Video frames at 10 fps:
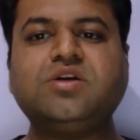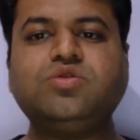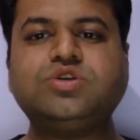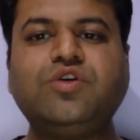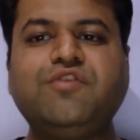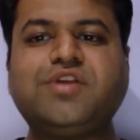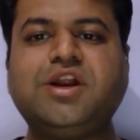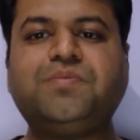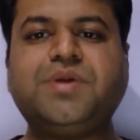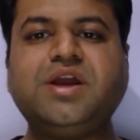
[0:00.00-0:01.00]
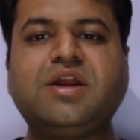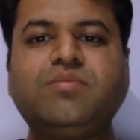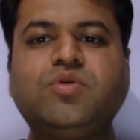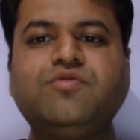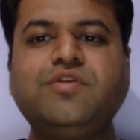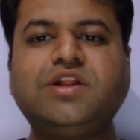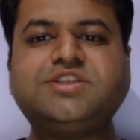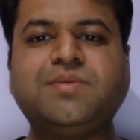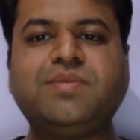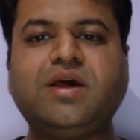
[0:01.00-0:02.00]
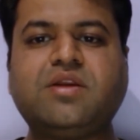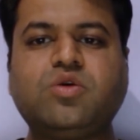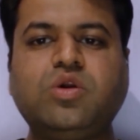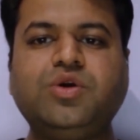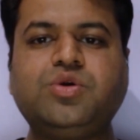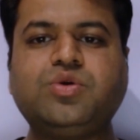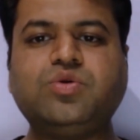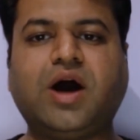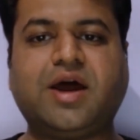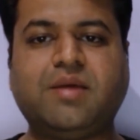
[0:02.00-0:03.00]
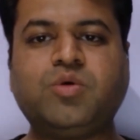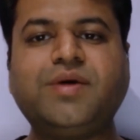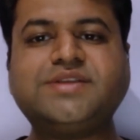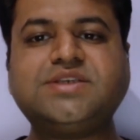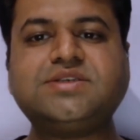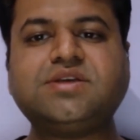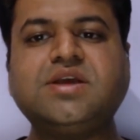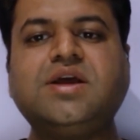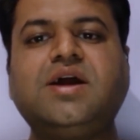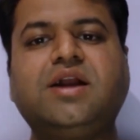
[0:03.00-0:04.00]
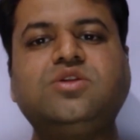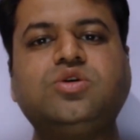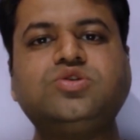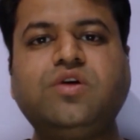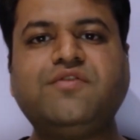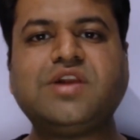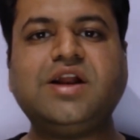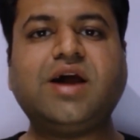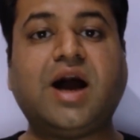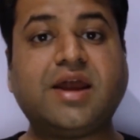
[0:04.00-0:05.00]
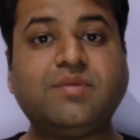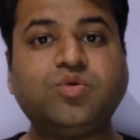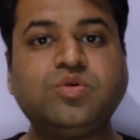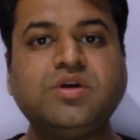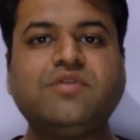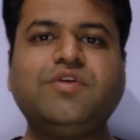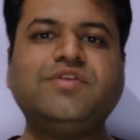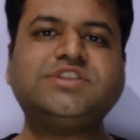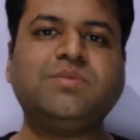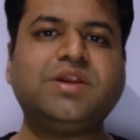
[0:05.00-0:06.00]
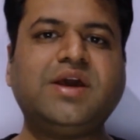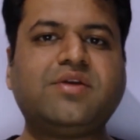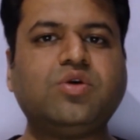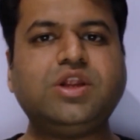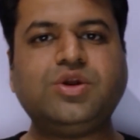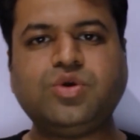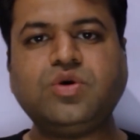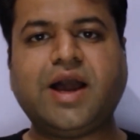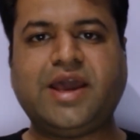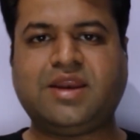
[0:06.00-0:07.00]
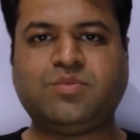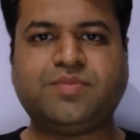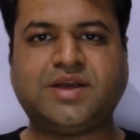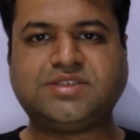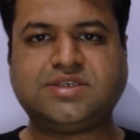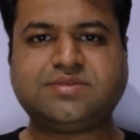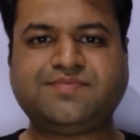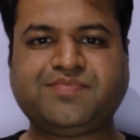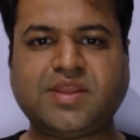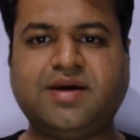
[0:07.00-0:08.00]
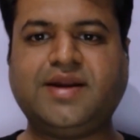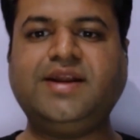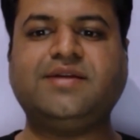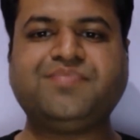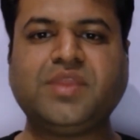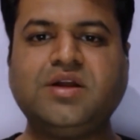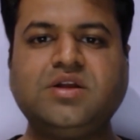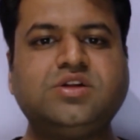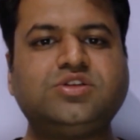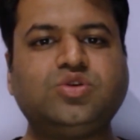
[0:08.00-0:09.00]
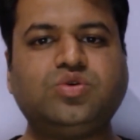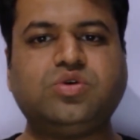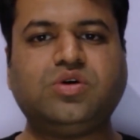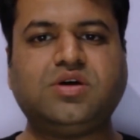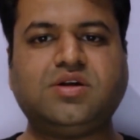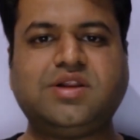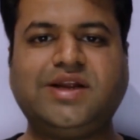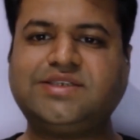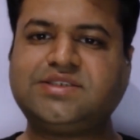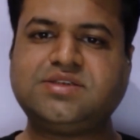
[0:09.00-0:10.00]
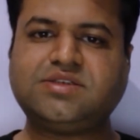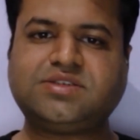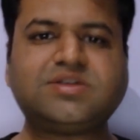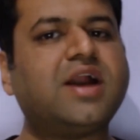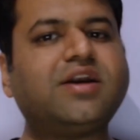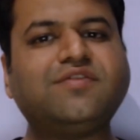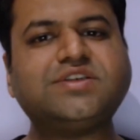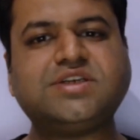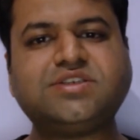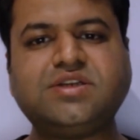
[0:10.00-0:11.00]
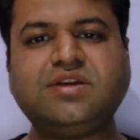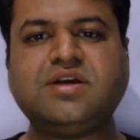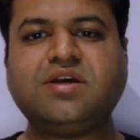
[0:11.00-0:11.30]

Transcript: Those who have cleared pre-R M O, we will simply enroll you to R M O batches, and those who have cleared R M O, we will simply enroll you to I N M O batches, right? So uh, let's start our session.